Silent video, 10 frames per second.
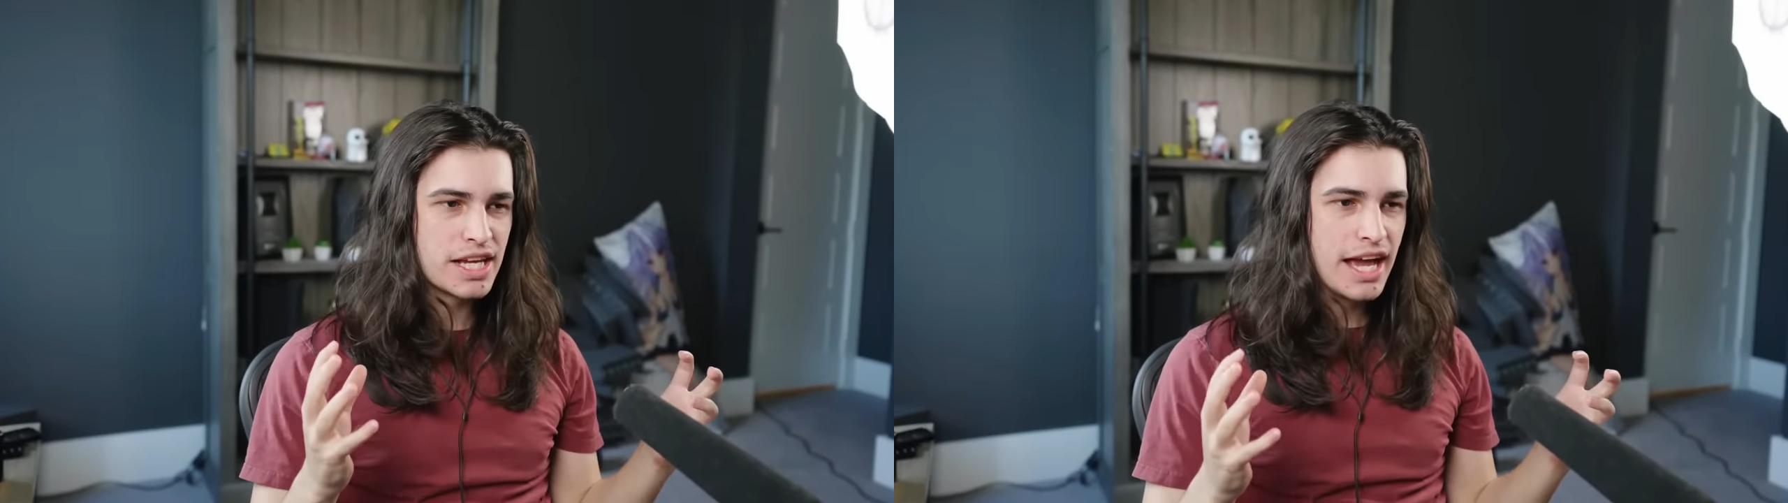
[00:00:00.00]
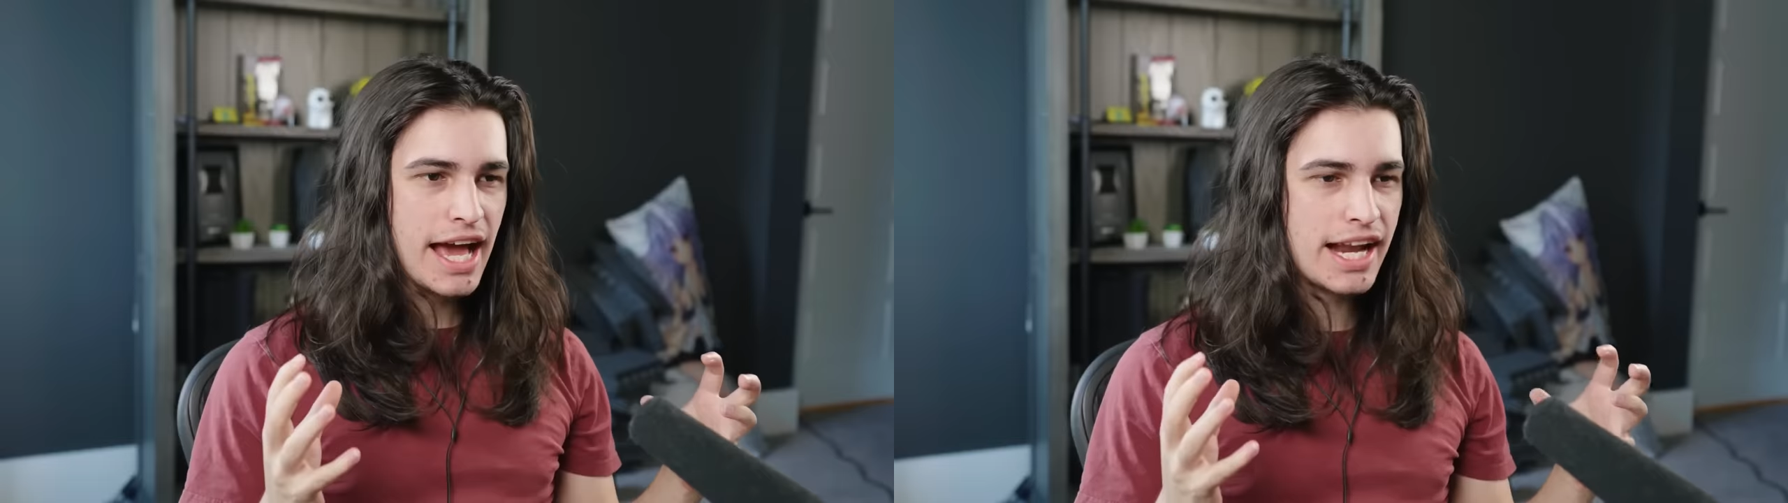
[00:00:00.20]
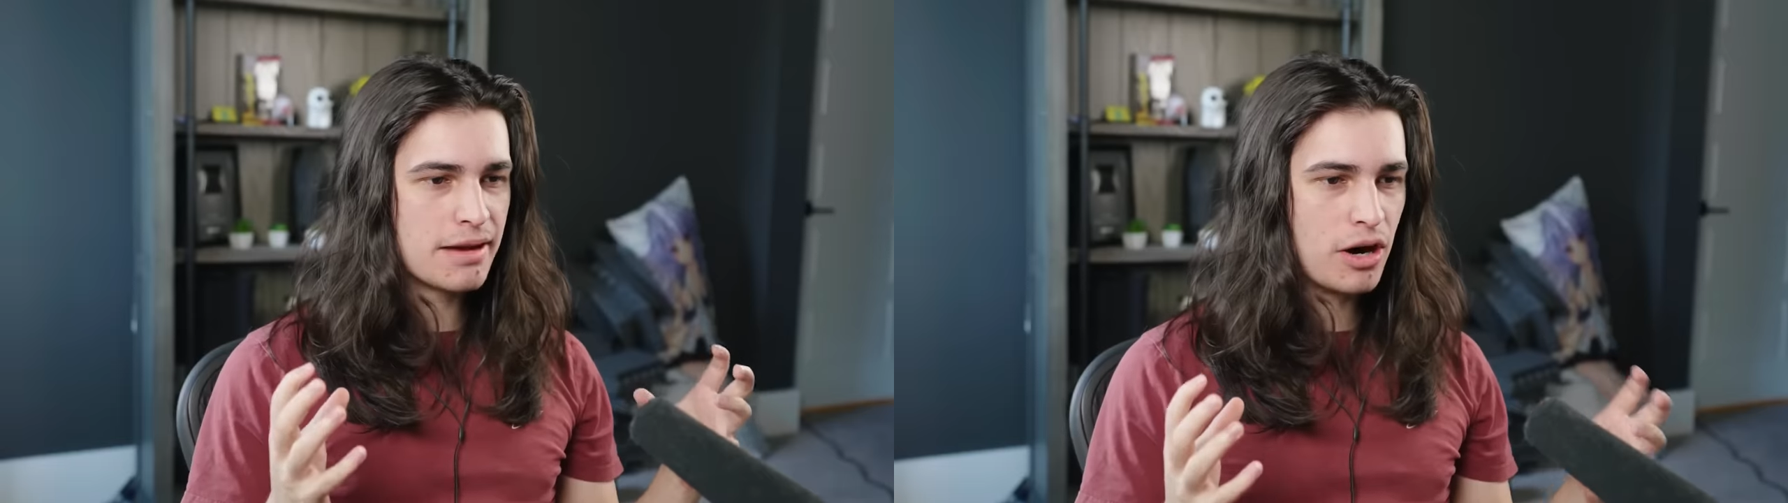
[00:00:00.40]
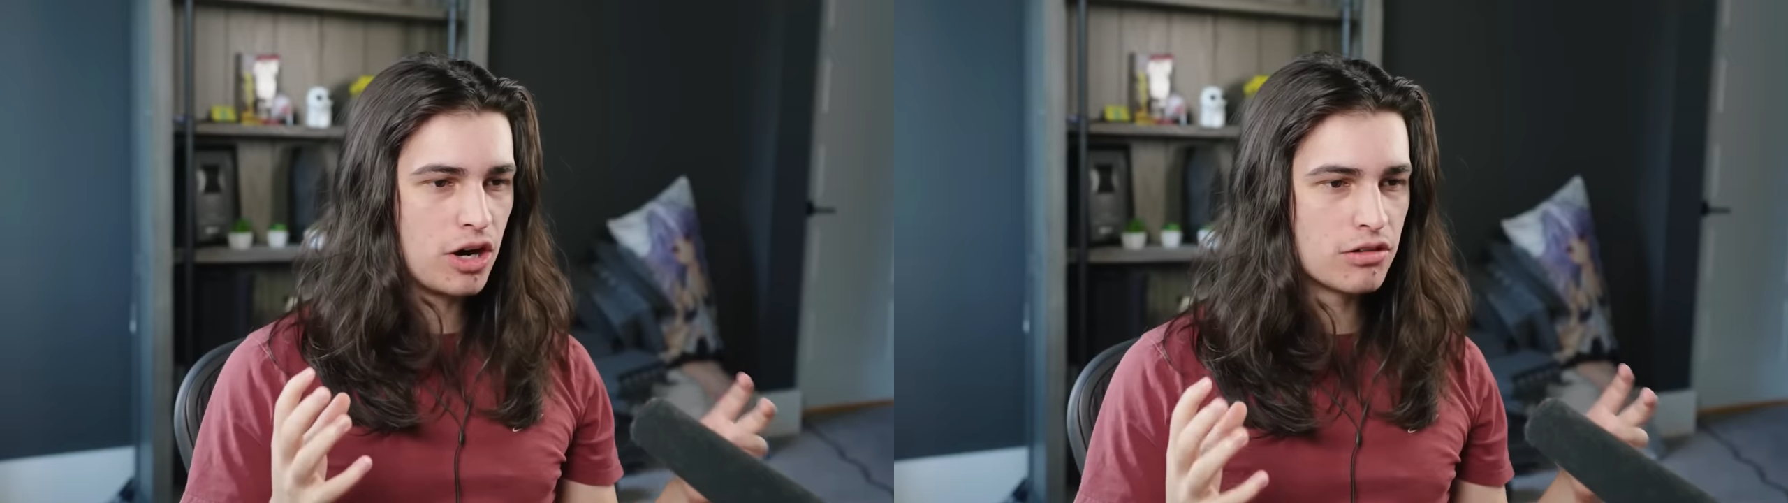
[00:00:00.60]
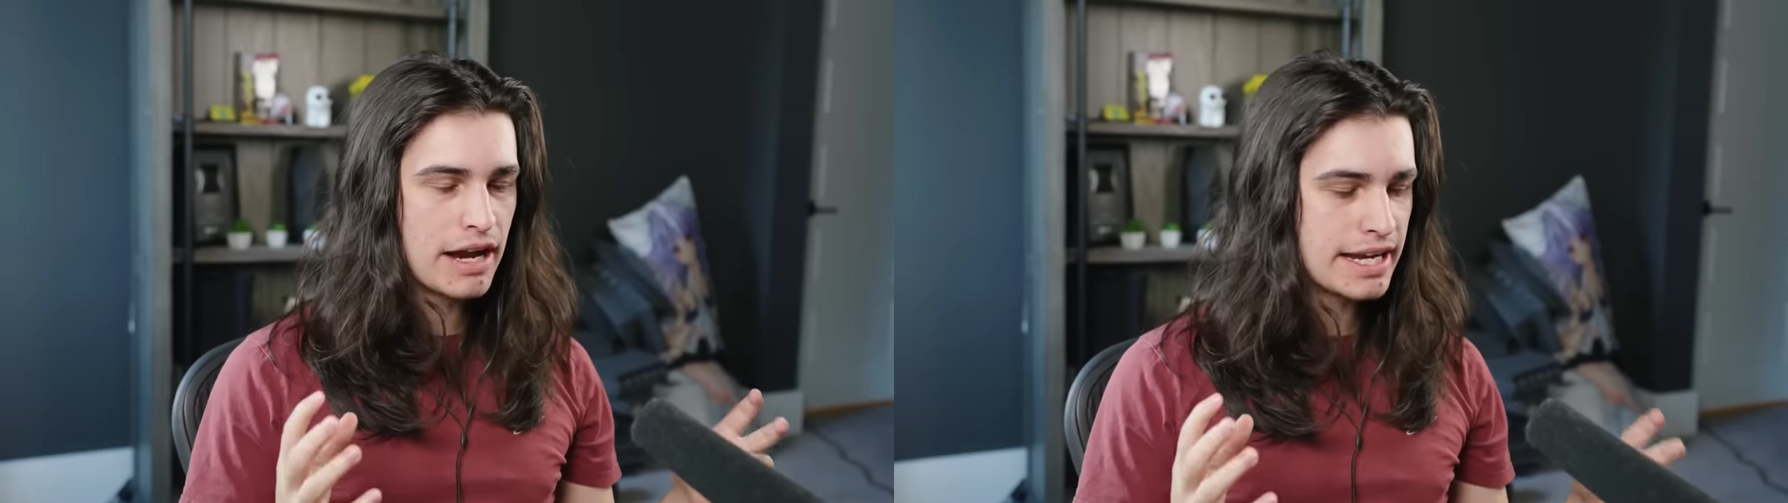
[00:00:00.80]
and I'm
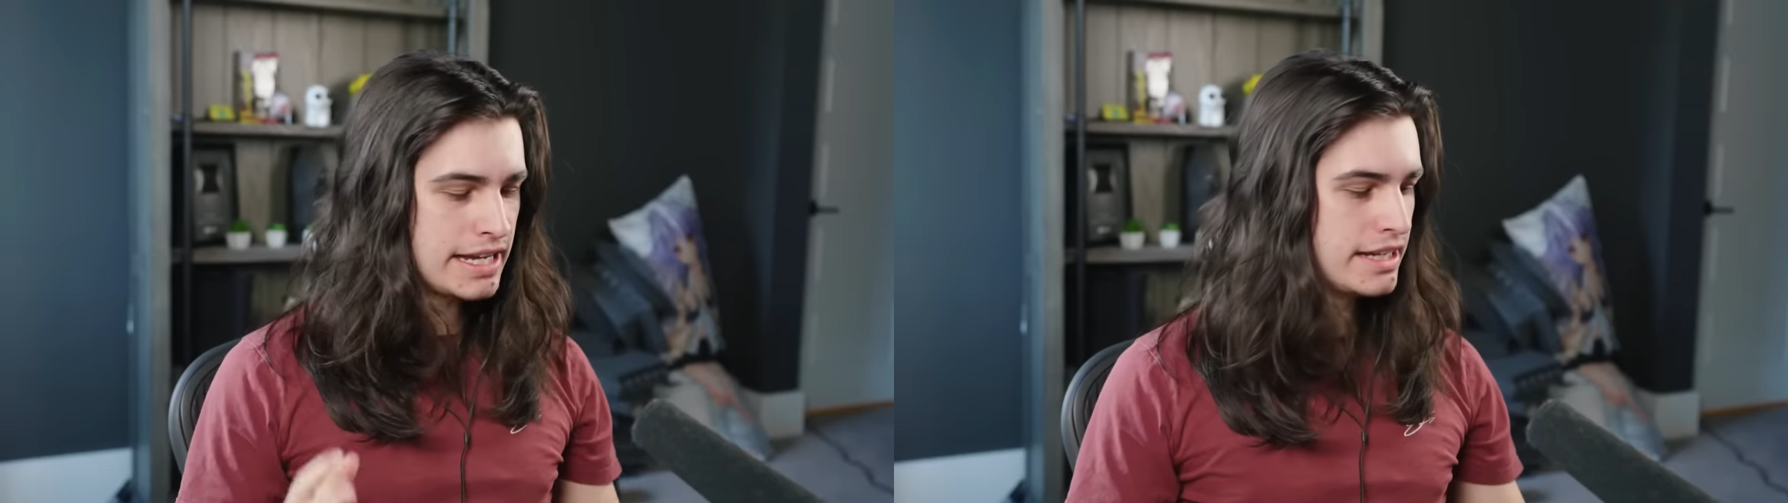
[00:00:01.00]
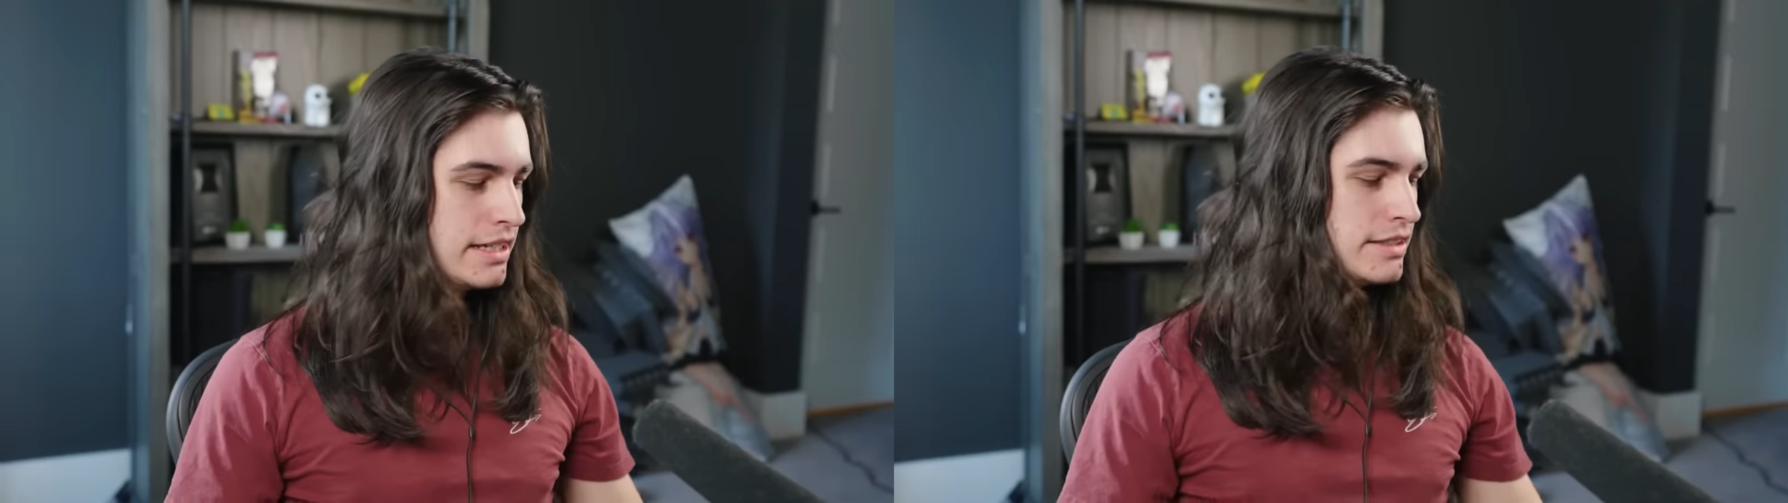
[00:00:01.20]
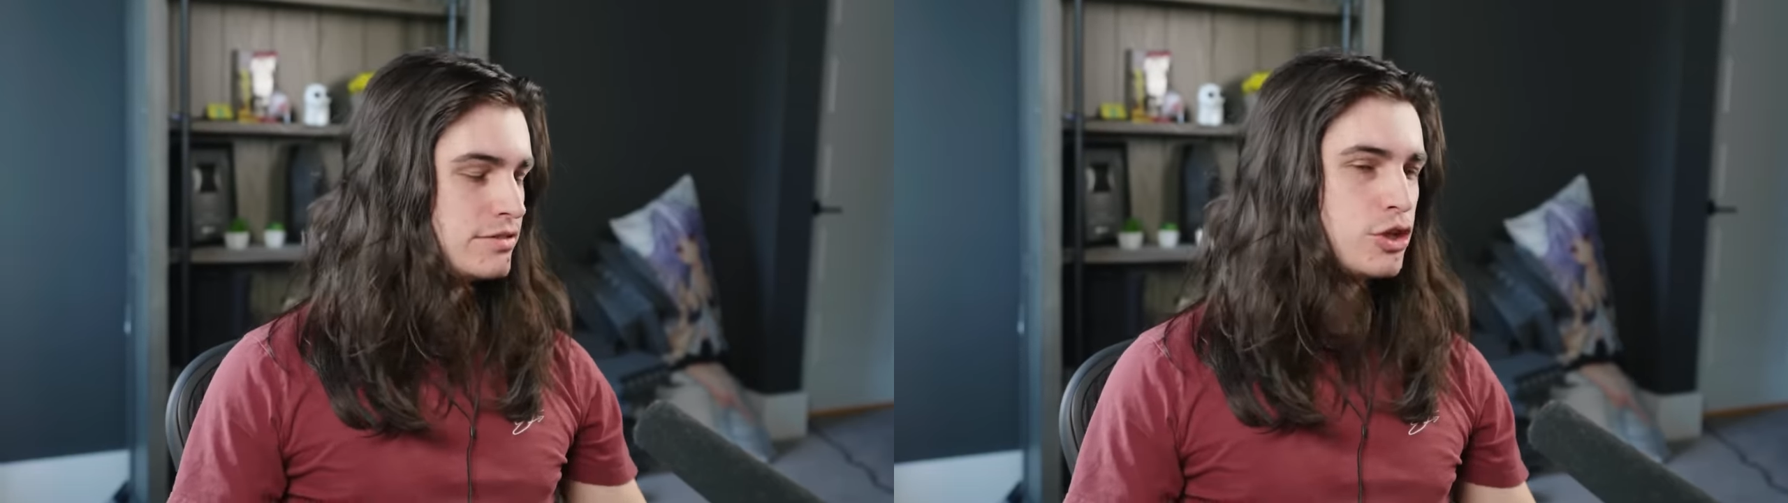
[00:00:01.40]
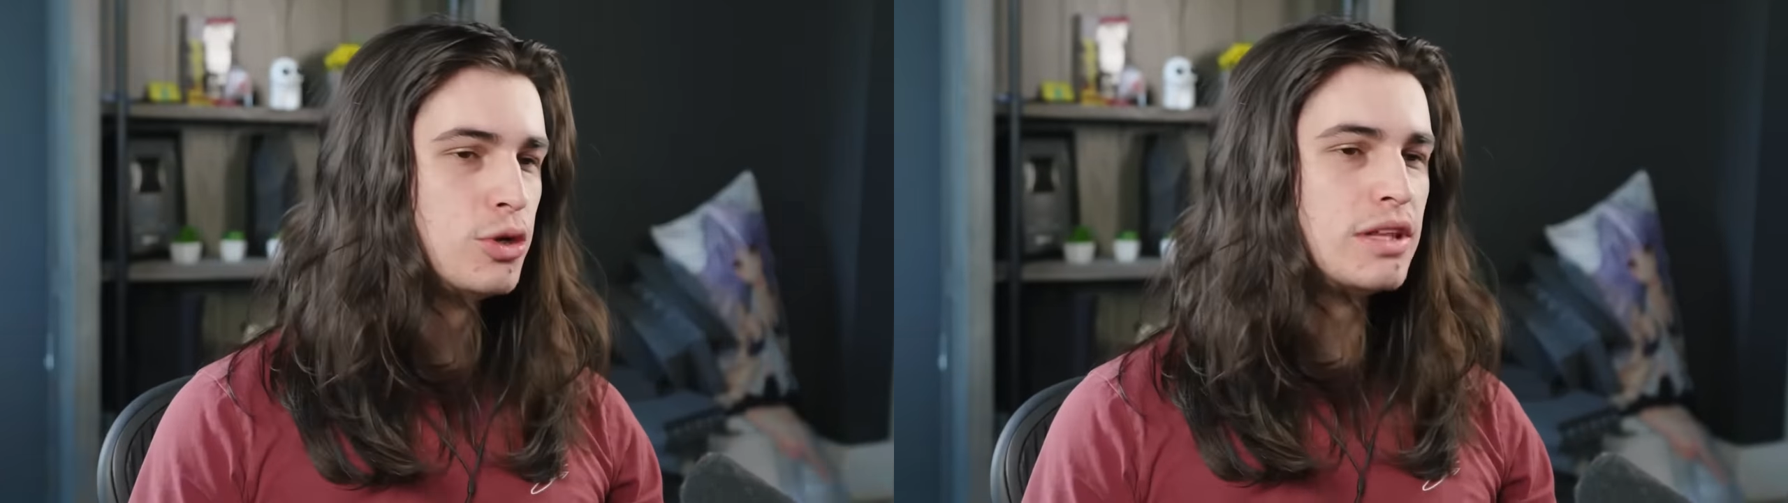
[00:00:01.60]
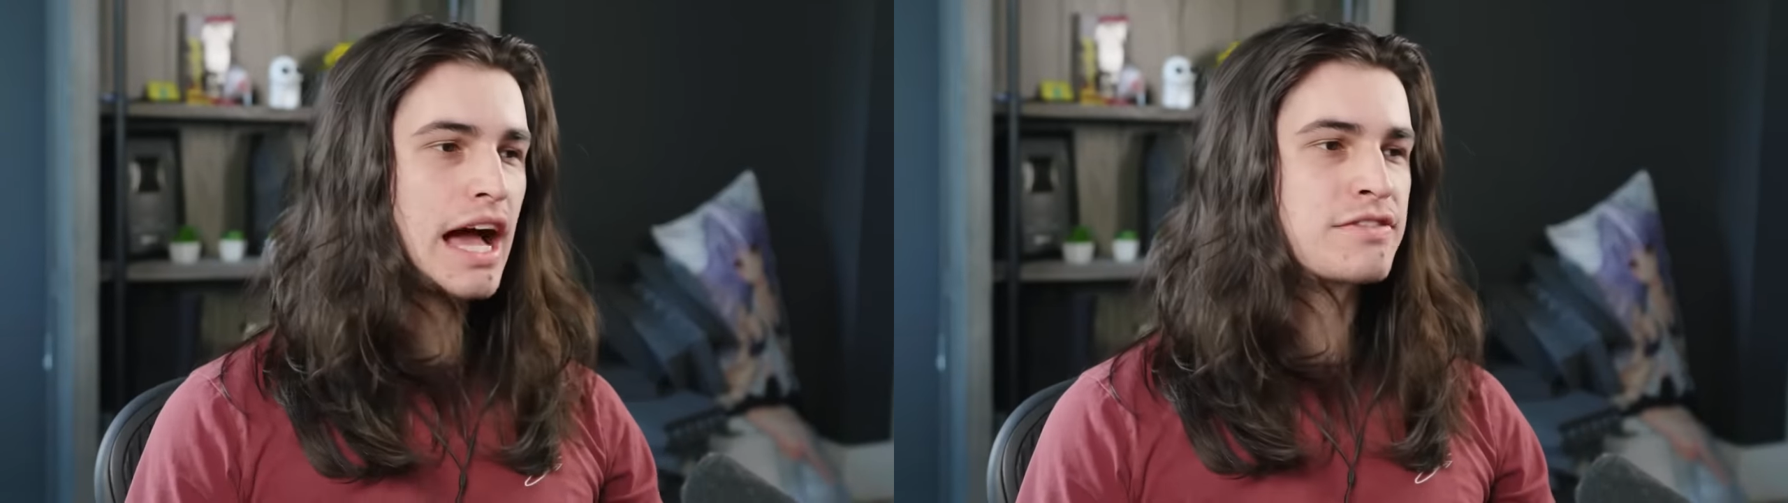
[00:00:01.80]
already
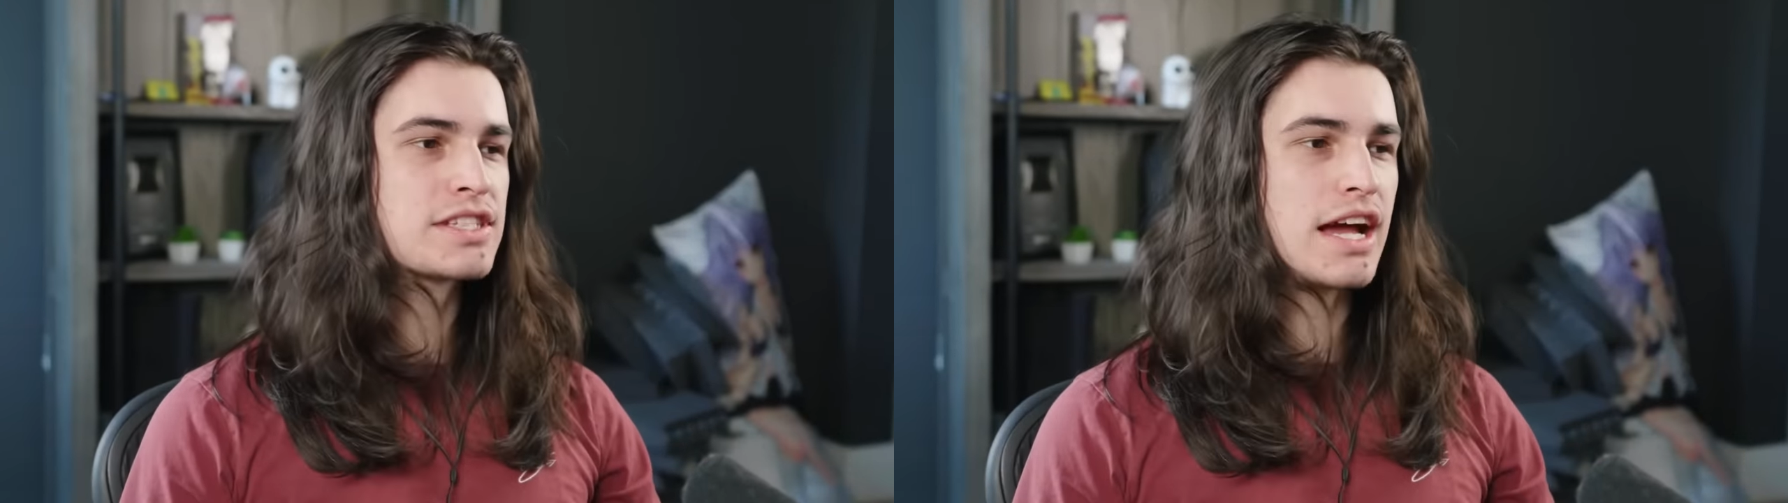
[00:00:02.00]
two laps